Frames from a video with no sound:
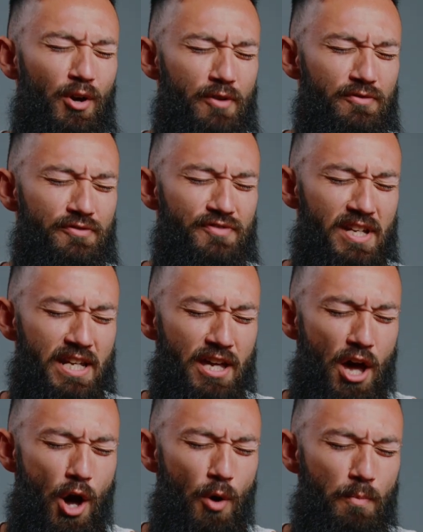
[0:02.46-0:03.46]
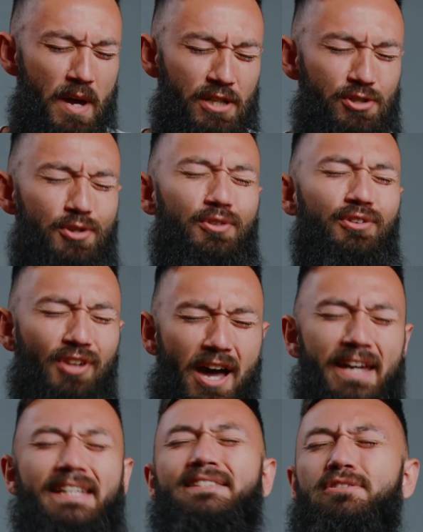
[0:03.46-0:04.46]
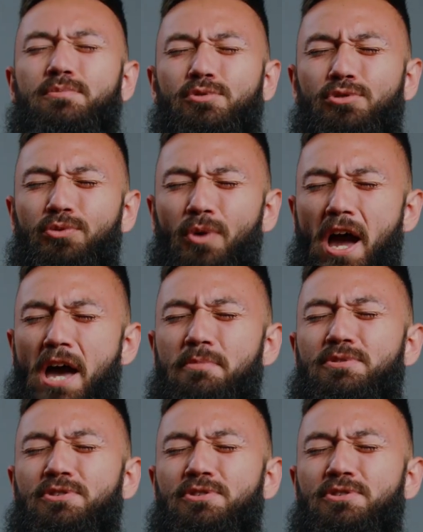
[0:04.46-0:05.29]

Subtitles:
of a video. Make sure to like and subscribe and